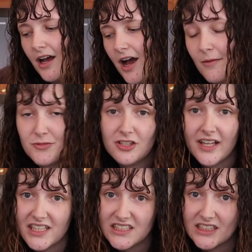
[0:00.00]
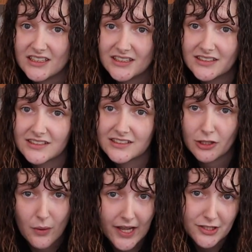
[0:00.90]
I'm too lazy,
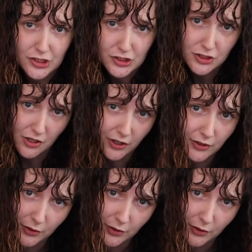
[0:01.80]
so I just got